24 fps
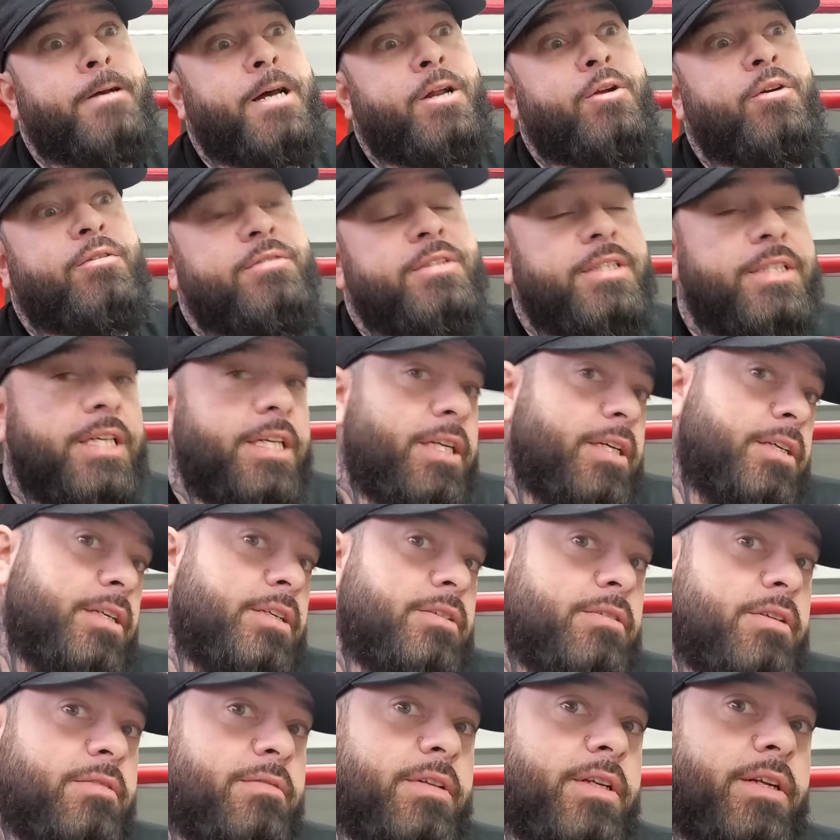I don't have to say nothing
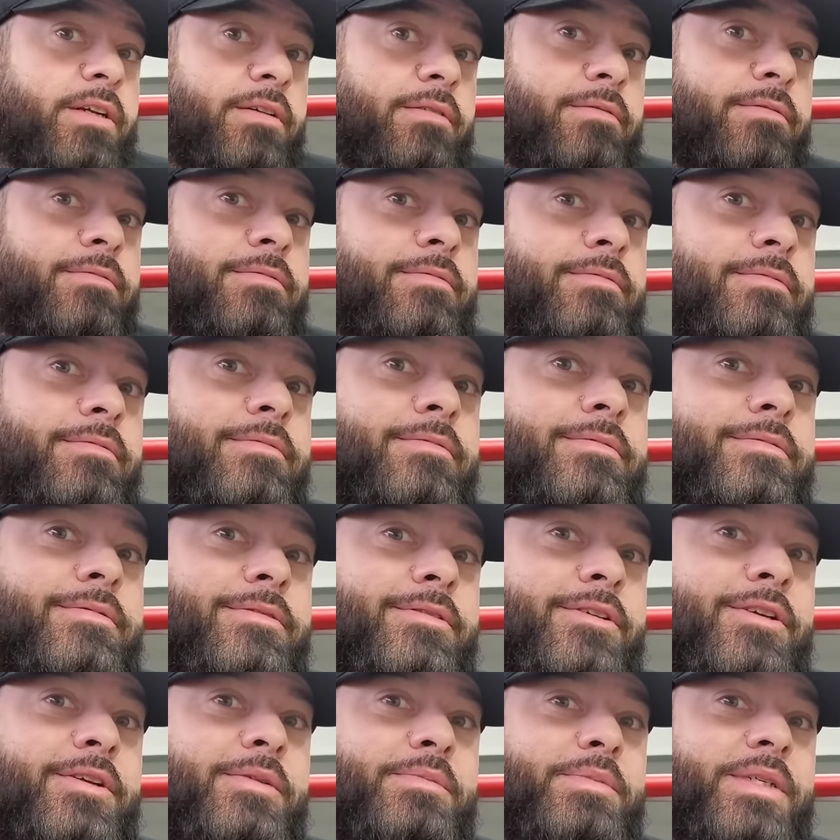else for that.
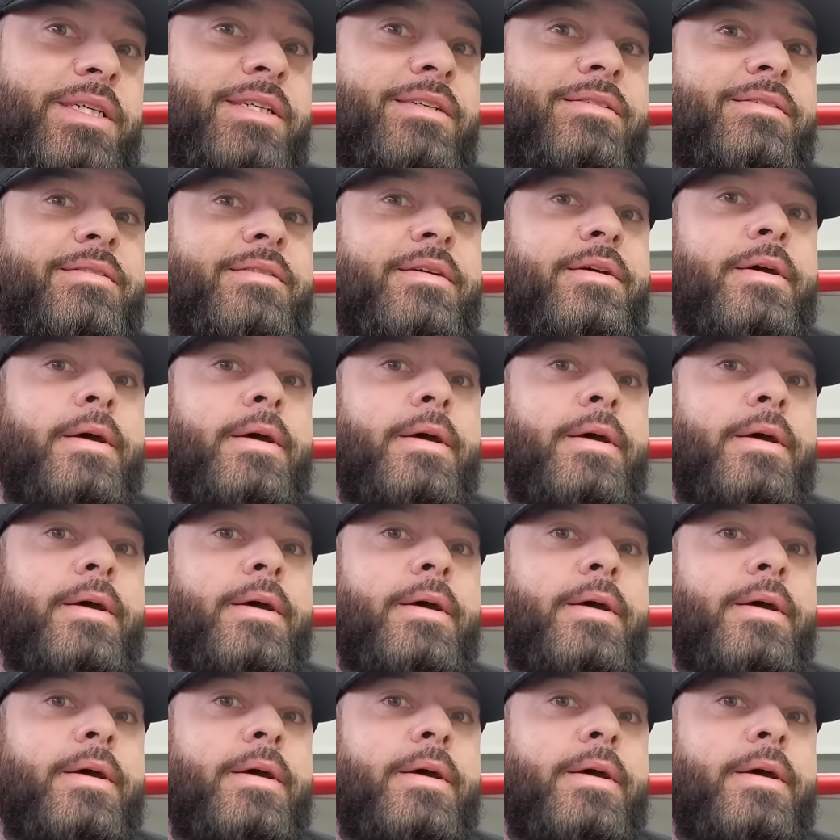You know what I'm saying?